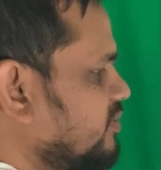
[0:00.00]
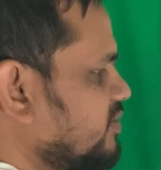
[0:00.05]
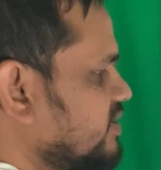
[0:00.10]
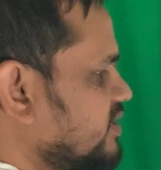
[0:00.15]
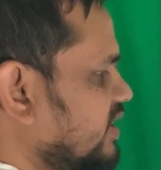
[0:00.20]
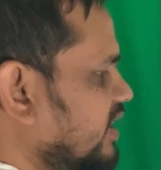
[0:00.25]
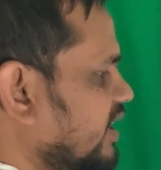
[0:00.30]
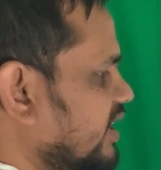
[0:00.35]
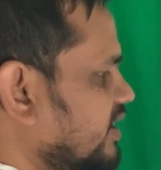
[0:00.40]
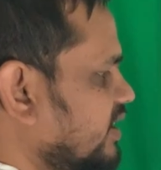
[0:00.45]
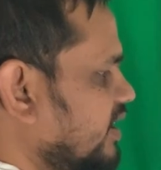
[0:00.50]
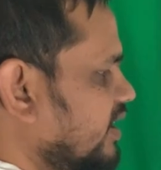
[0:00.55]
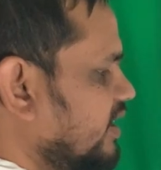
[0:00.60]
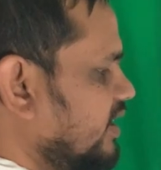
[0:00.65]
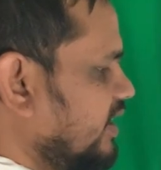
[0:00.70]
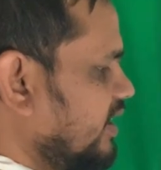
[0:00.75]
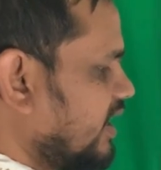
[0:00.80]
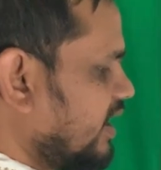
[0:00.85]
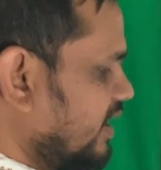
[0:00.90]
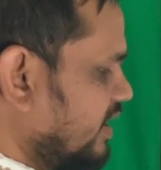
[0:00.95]
row selected
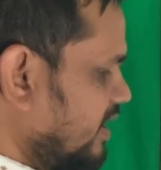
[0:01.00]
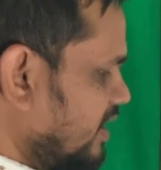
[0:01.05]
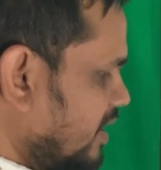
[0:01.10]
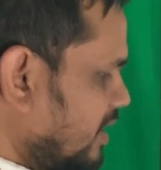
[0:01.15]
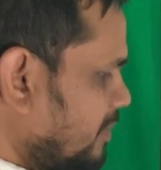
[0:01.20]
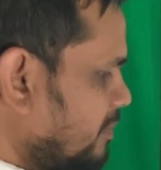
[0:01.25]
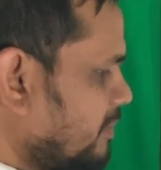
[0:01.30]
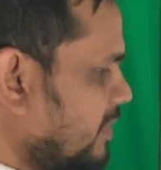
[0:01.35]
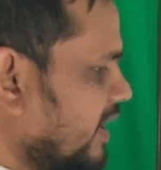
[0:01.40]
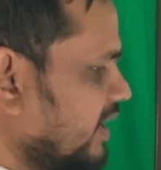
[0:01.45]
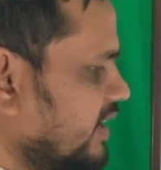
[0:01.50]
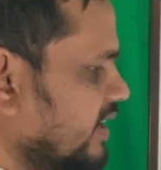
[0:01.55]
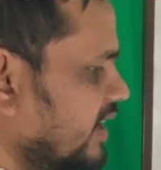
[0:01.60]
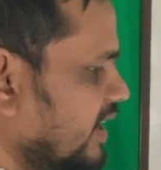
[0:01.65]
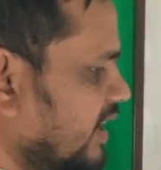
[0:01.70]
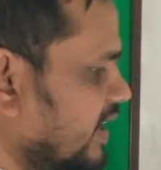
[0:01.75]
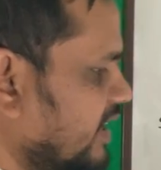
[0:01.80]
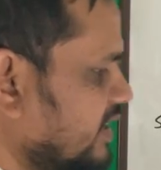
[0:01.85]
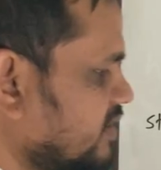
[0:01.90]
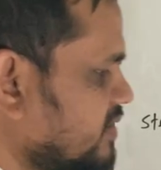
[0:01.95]
here, my
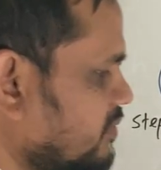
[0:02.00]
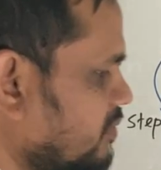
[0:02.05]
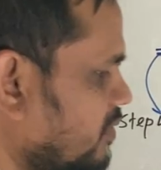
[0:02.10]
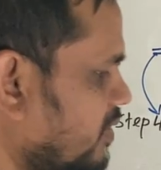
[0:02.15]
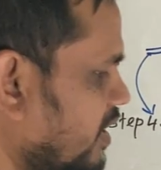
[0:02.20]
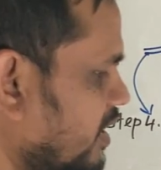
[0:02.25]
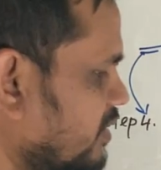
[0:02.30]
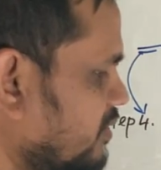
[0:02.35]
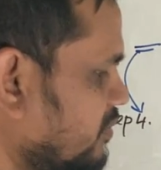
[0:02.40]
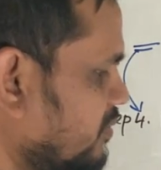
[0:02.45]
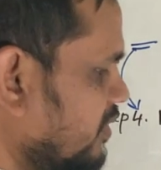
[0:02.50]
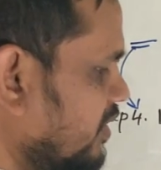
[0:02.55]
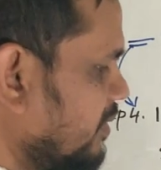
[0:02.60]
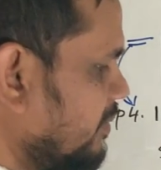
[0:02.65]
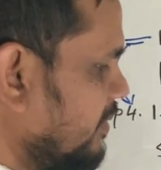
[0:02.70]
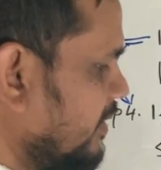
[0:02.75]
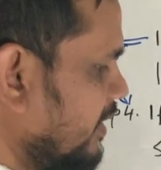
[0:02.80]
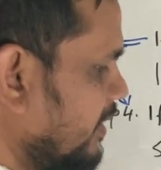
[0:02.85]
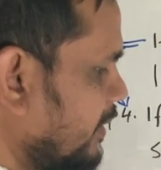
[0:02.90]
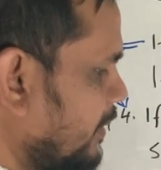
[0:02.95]
AS1 will
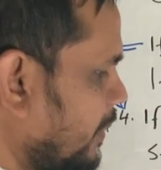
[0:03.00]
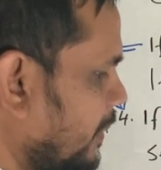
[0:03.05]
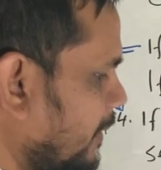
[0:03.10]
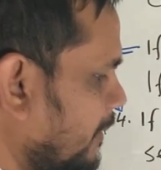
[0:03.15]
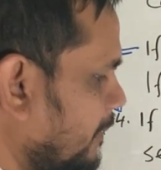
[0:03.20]
be